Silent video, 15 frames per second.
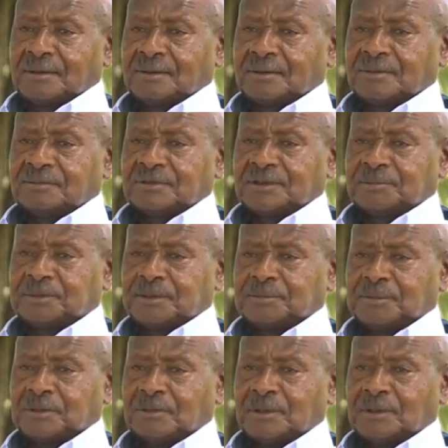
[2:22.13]
of the
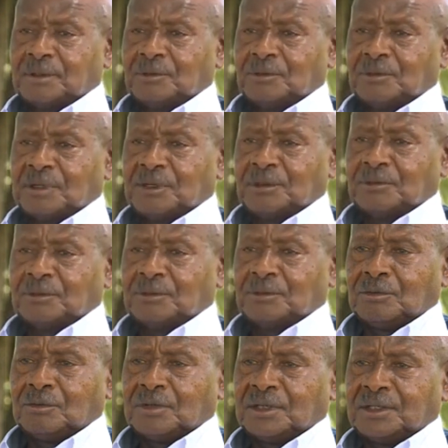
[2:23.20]
people
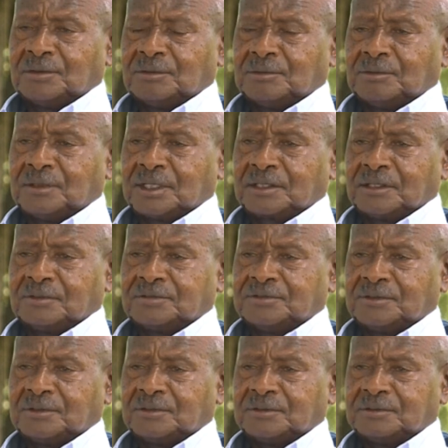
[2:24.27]
who are working
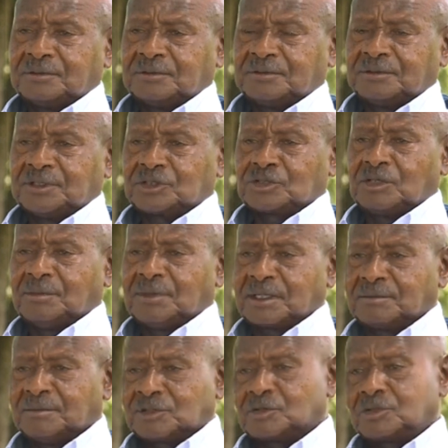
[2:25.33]
for the
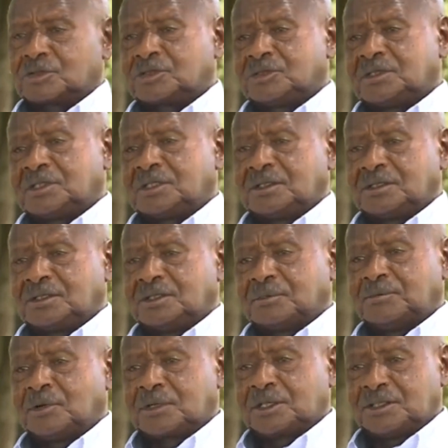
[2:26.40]
stomach, but also the
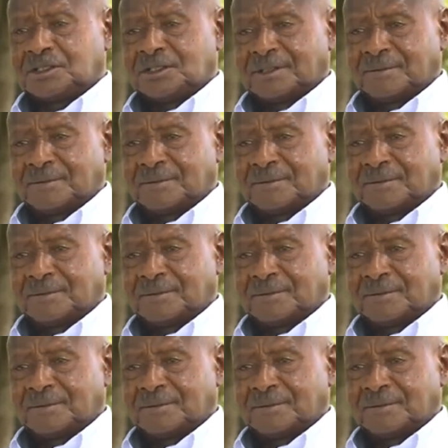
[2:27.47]
pocket,